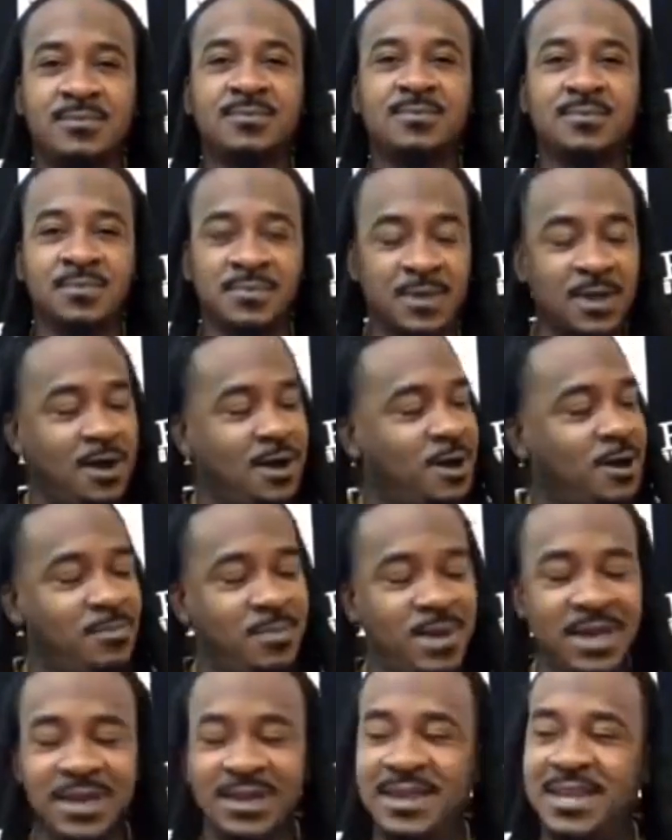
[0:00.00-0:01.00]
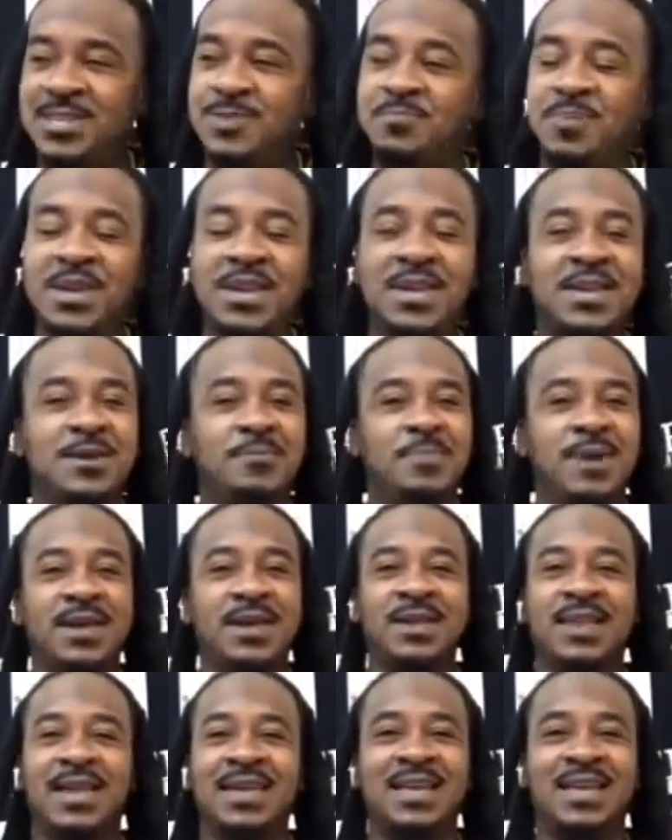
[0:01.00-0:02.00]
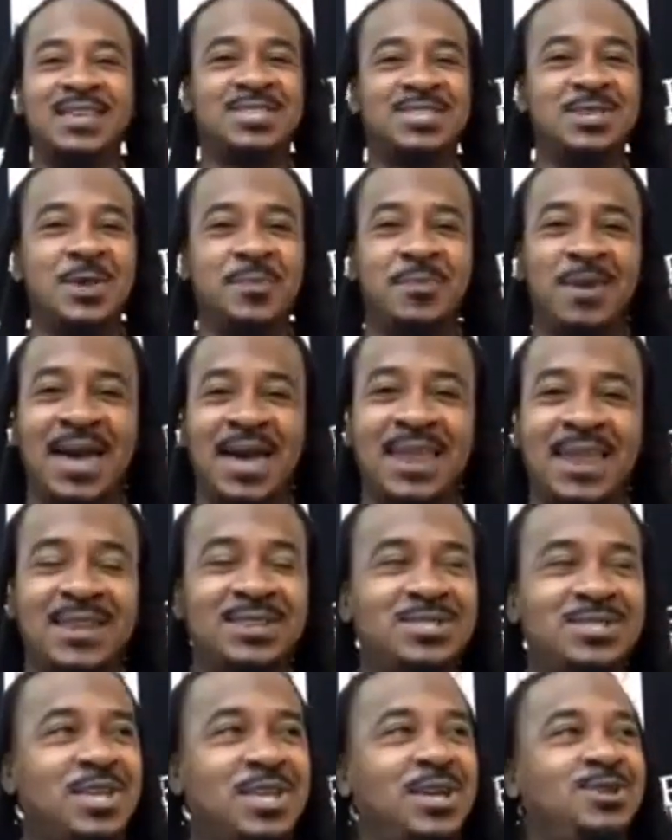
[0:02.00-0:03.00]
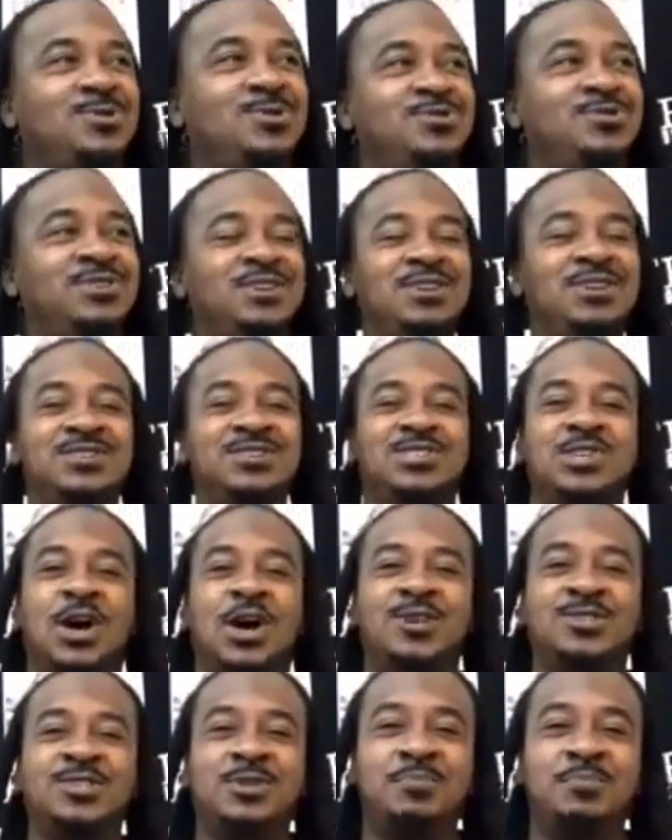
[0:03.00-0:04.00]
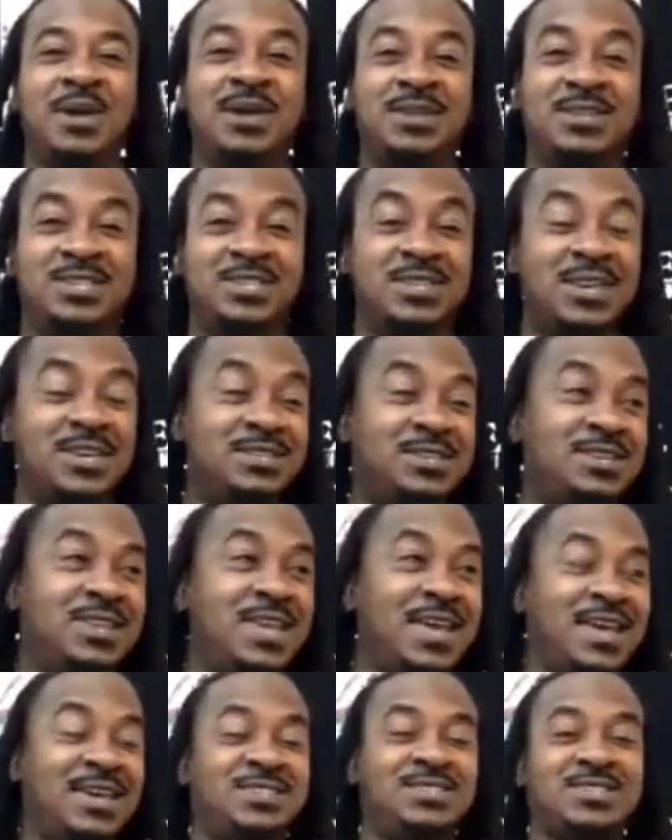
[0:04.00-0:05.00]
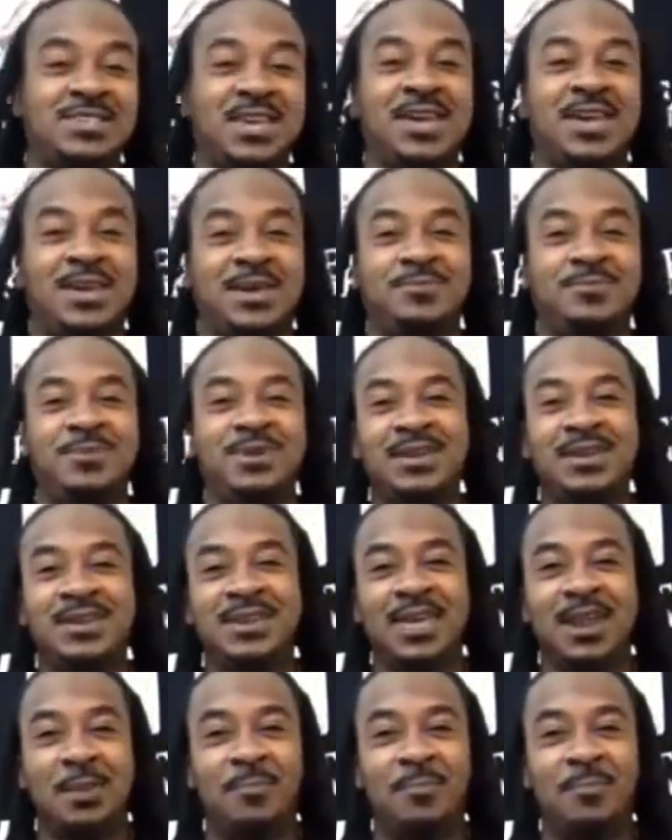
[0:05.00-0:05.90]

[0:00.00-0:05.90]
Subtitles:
Oh man, that's big, man. Like I said, man, I'd like to thank you again, Charleston, man. This ain't the last time that I'm gonna